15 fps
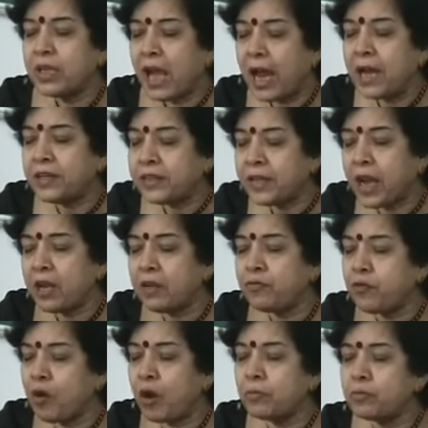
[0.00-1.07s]
and 10
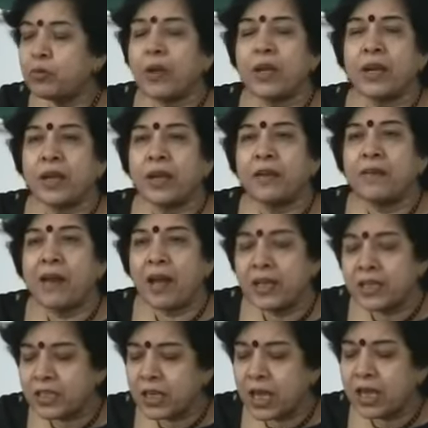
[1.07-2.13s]
forms were
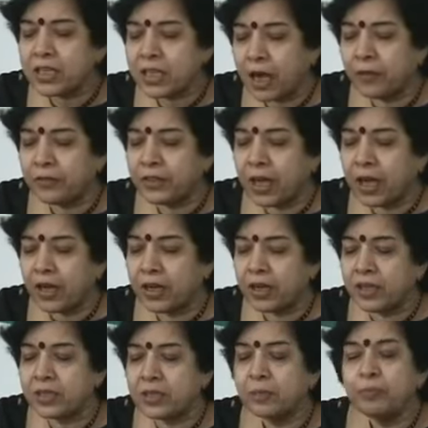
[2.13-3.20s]
recognized as Avtaras.